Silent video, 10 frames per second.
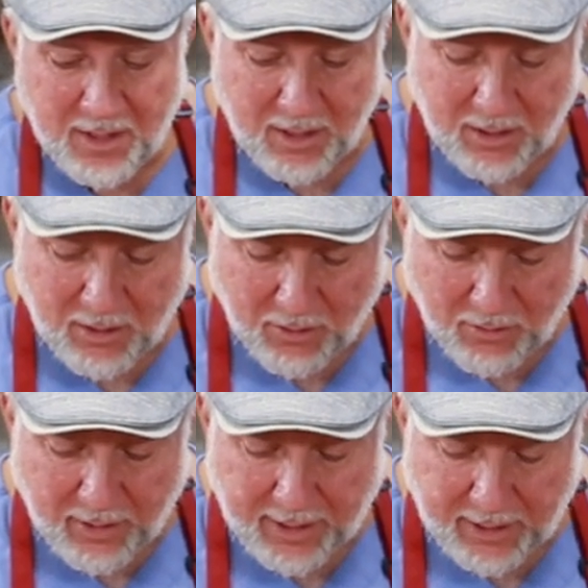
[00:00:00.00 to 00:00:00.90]

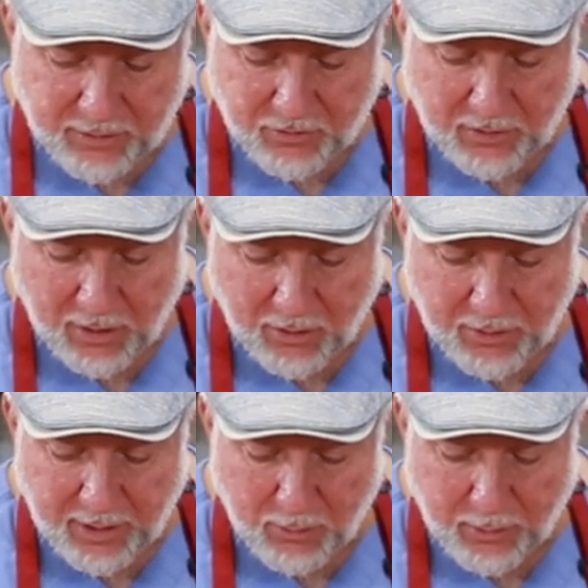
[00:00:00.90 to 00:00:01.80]
Alrighty, so
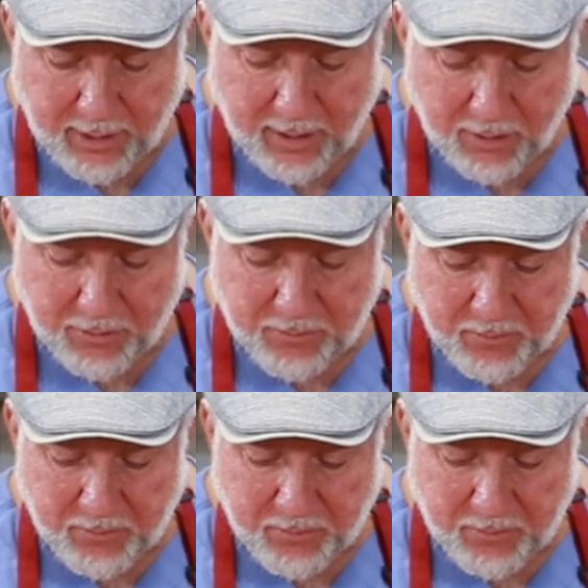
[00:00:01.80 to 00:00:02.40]
here we go.